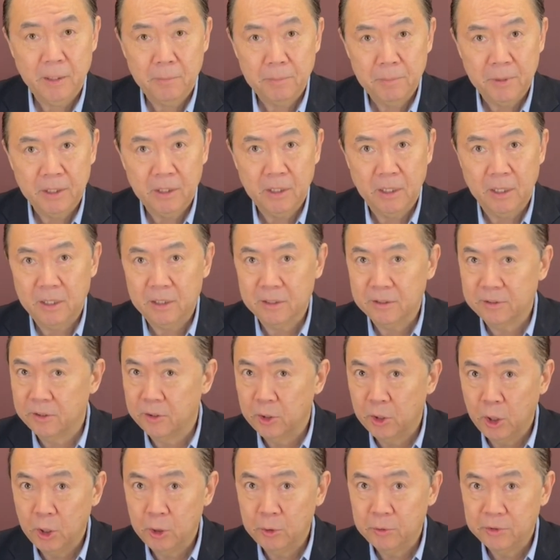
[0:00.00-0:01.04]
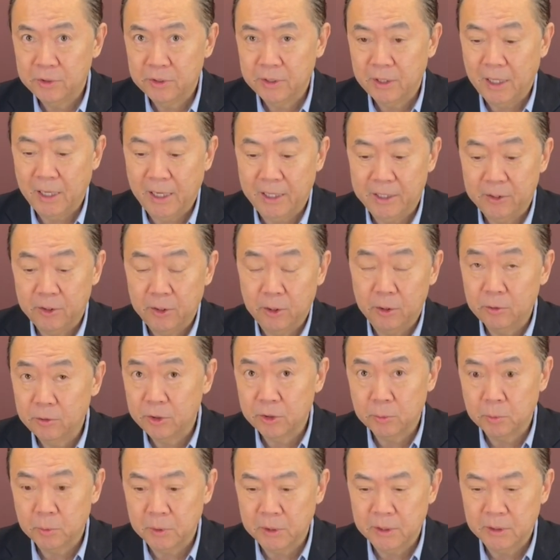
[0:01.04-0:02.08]
up the glass. Note, I don't
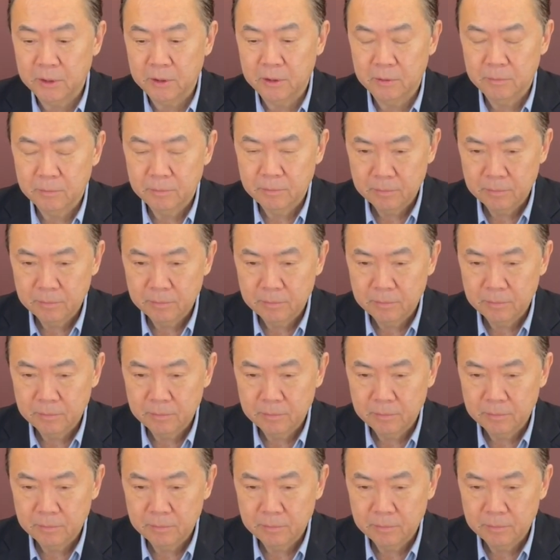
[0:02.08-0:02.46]
swirl.